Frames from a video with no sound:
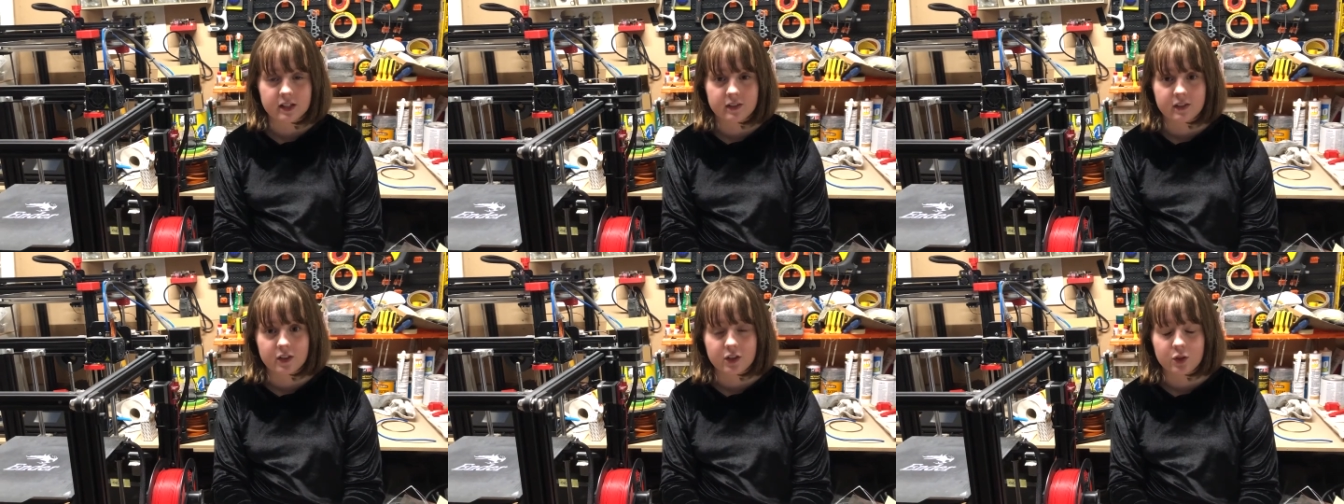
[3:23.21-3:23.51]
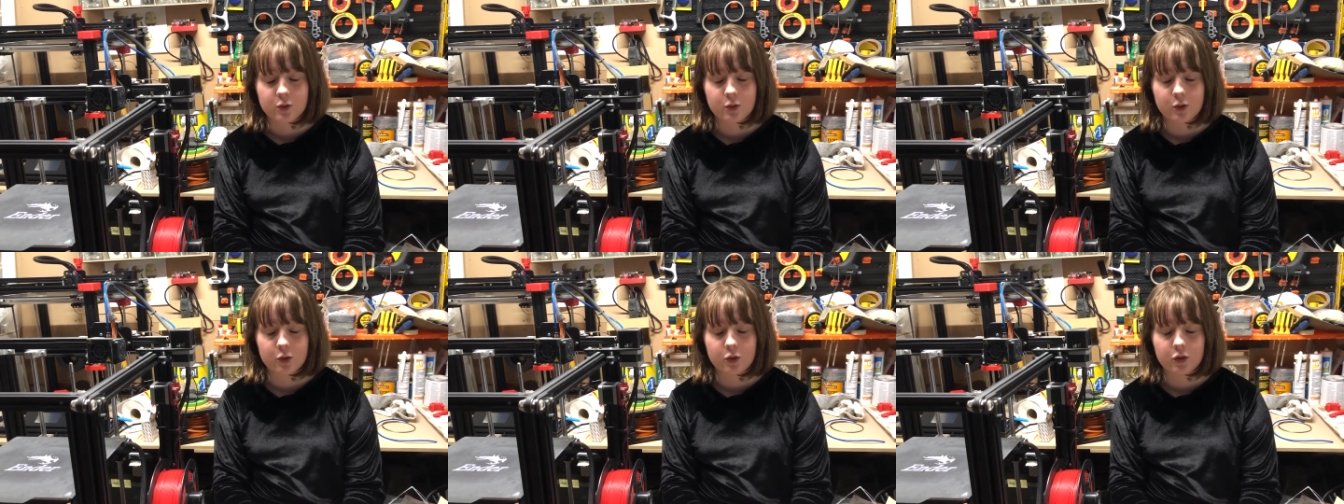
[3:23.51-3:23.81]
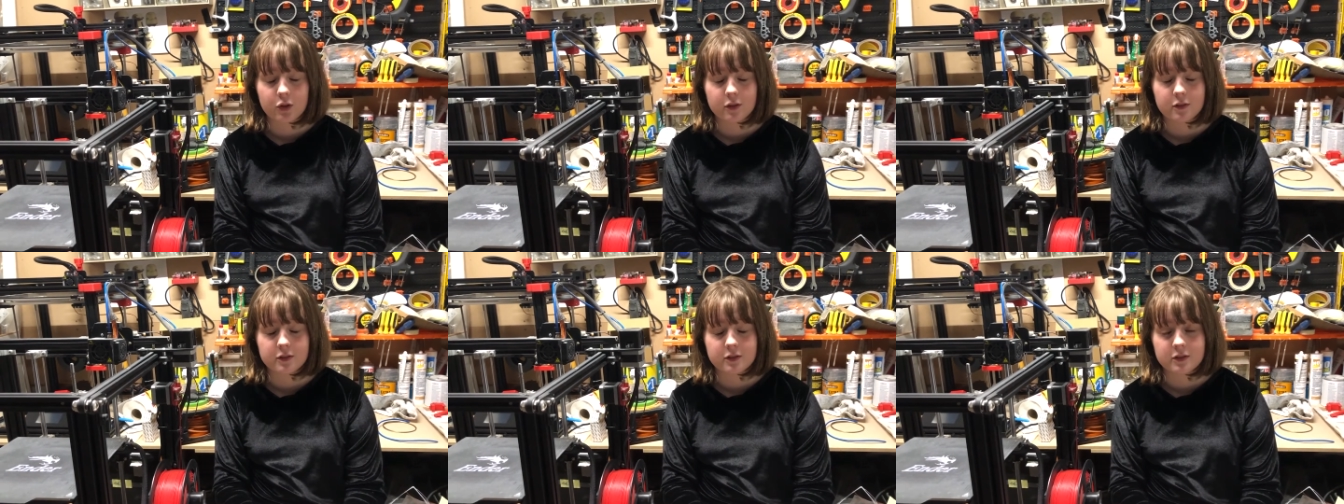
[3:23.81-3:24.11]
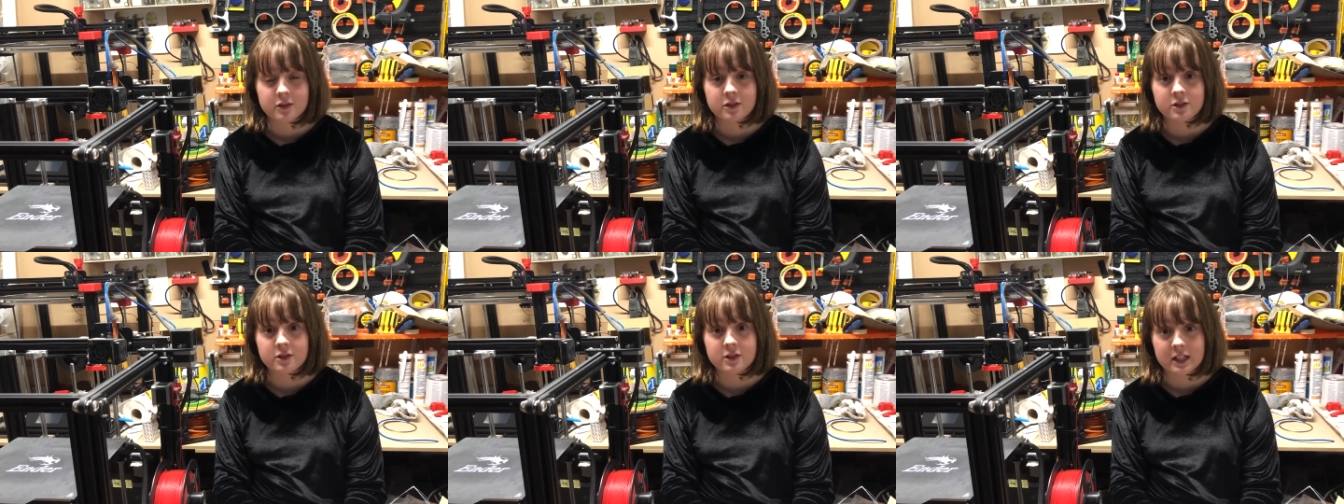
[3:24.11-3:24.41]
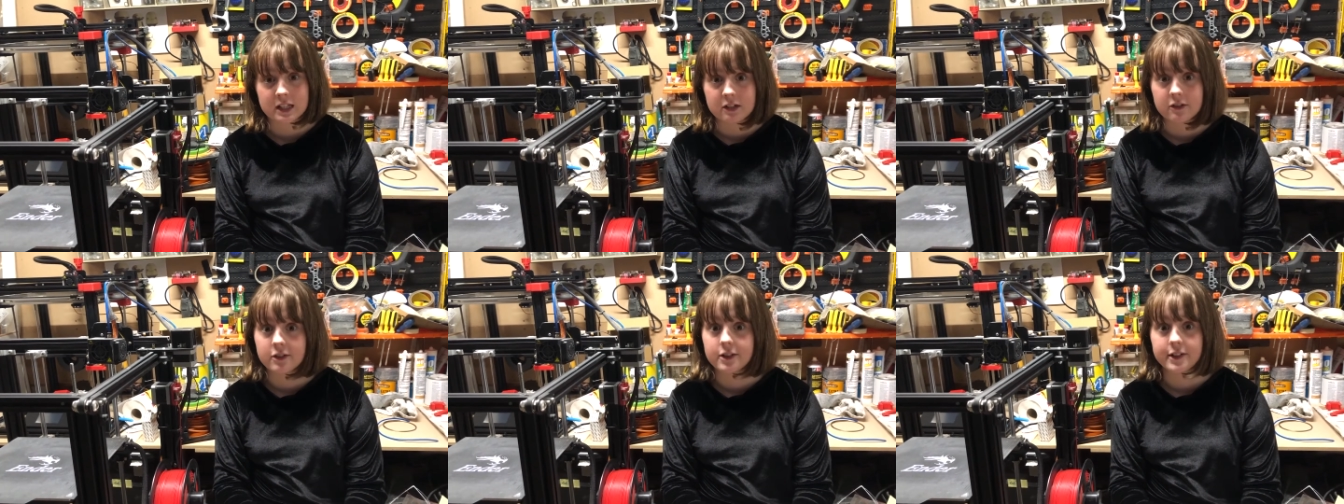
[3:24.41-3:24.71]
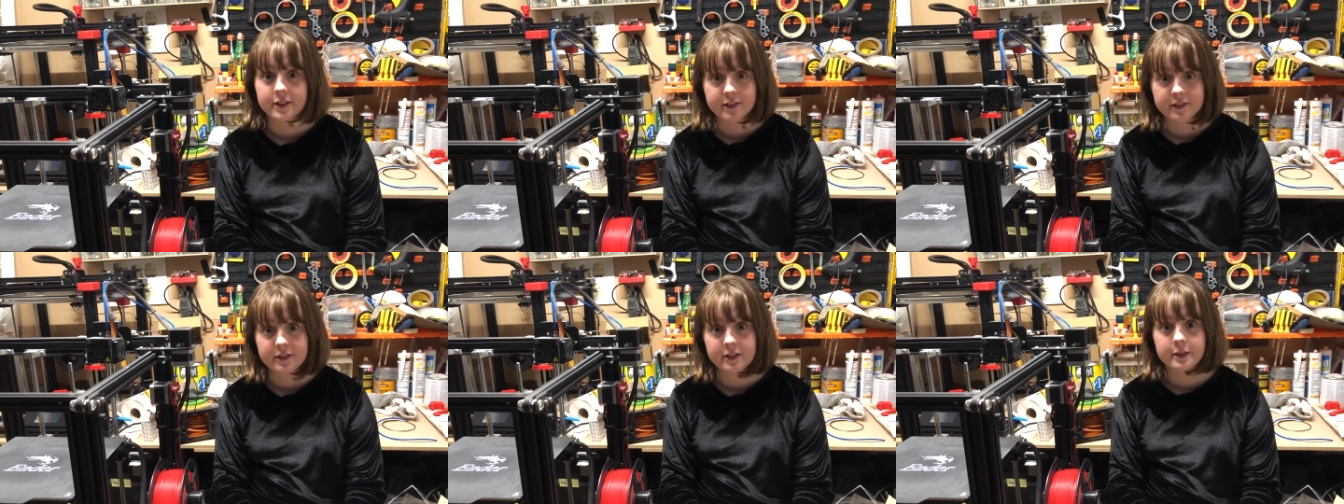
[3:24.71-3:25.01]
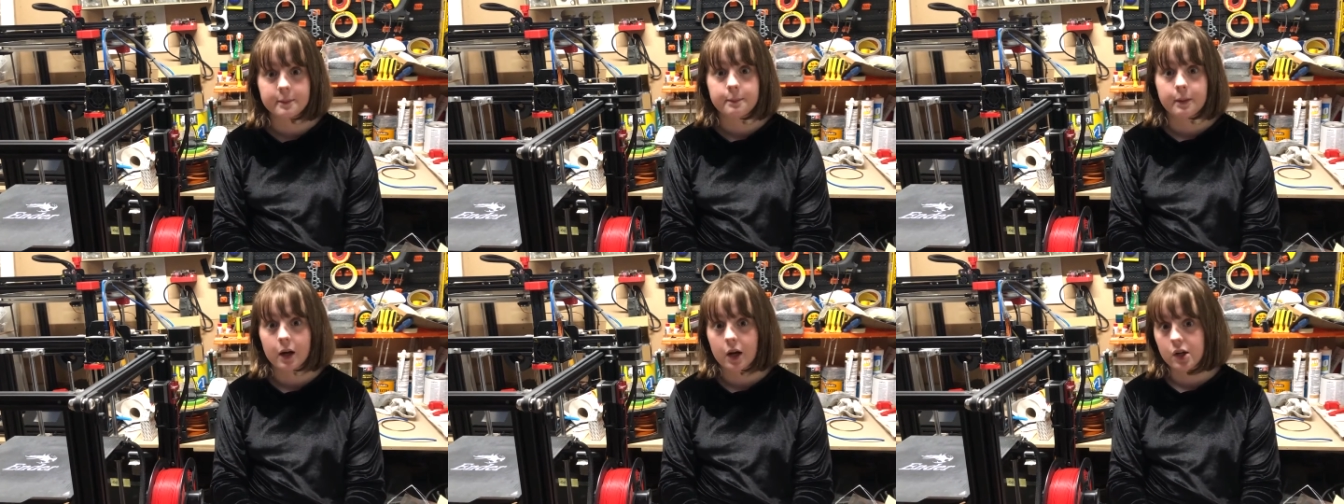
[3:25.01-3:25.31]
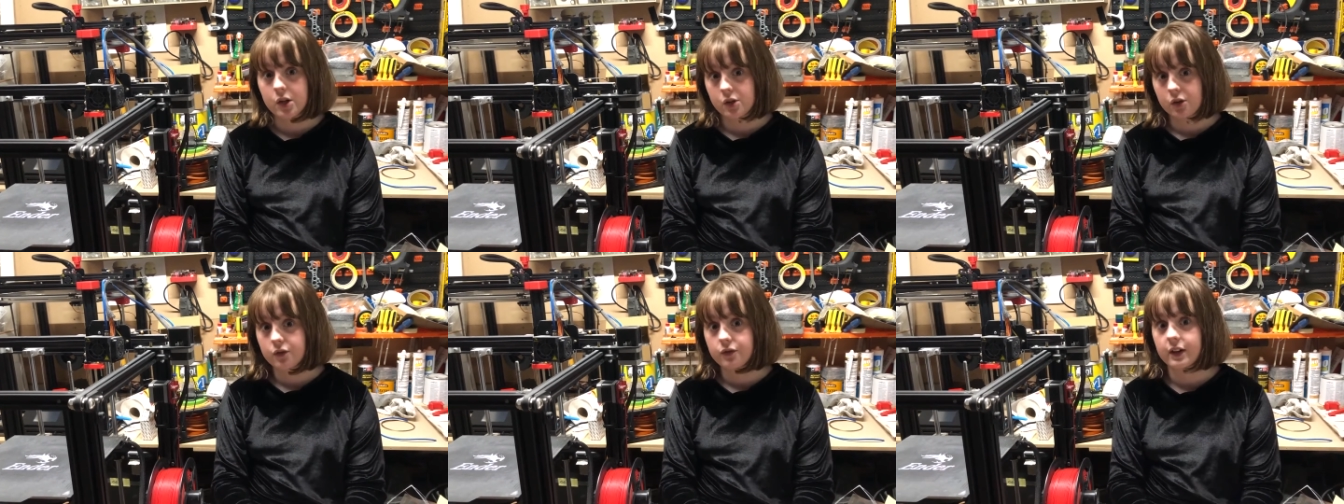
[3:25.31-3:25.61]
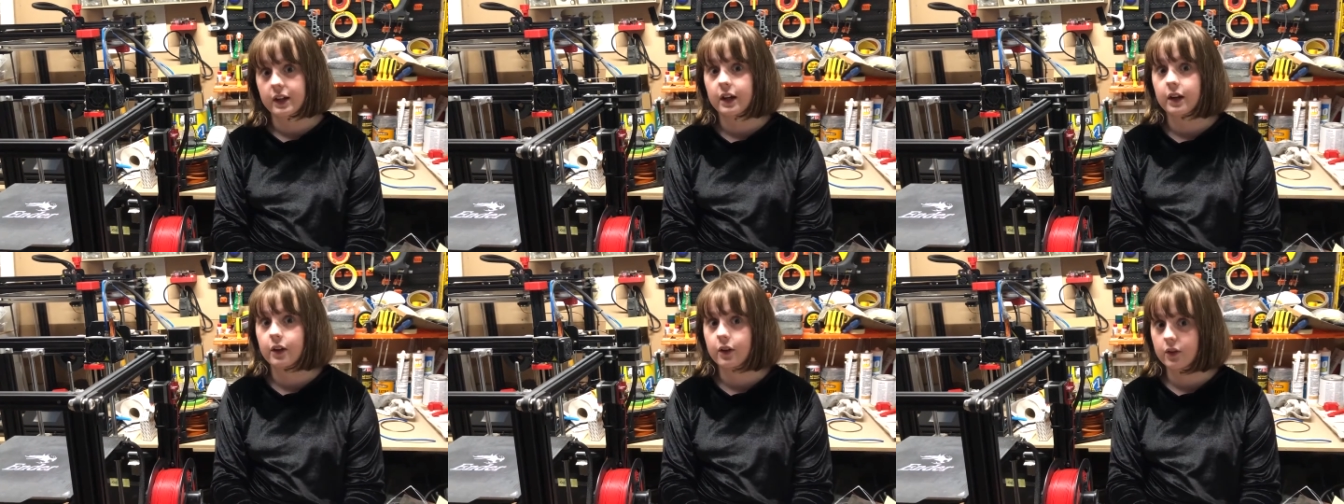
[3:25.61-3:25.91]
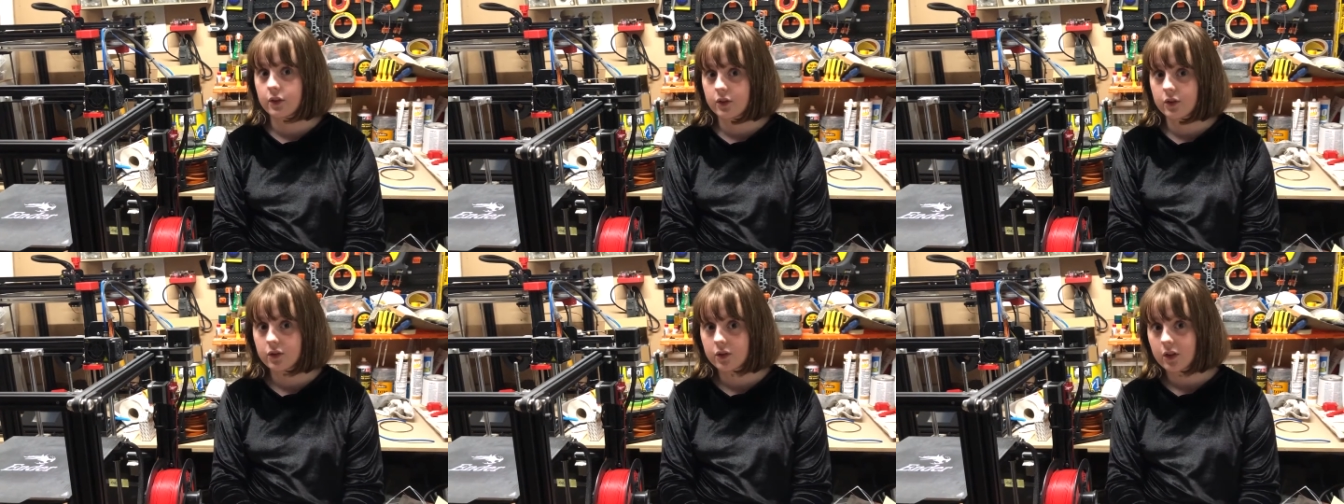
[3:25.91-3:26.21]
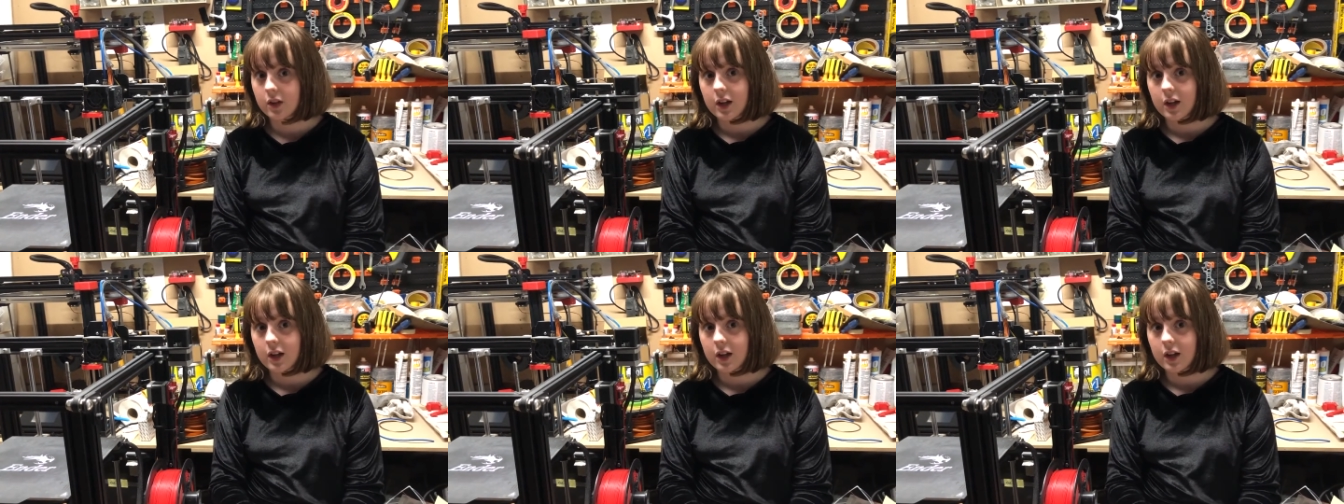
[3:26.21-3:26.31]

then you could seriously burn your fingers.